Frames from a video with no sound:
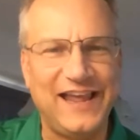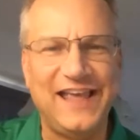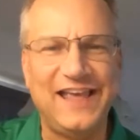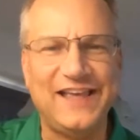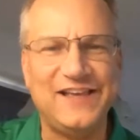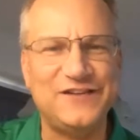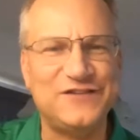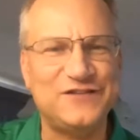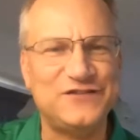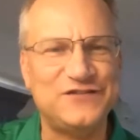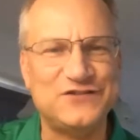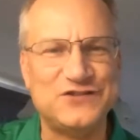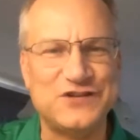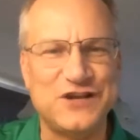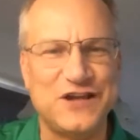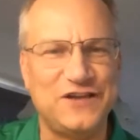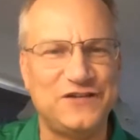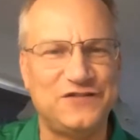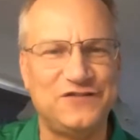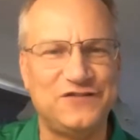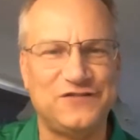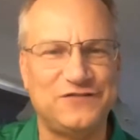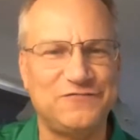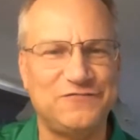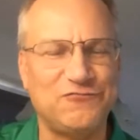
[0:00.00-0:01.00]
is
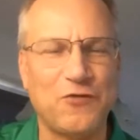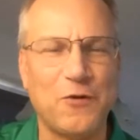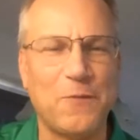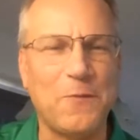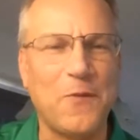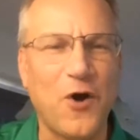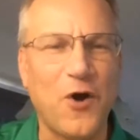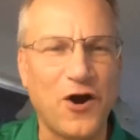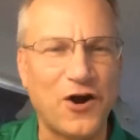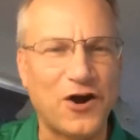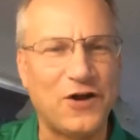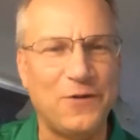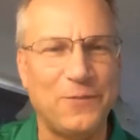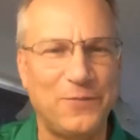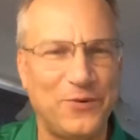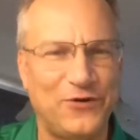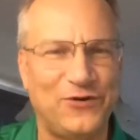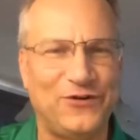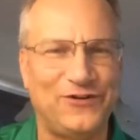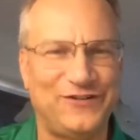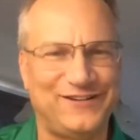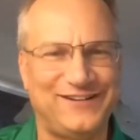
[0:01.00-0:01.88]
just remarkable.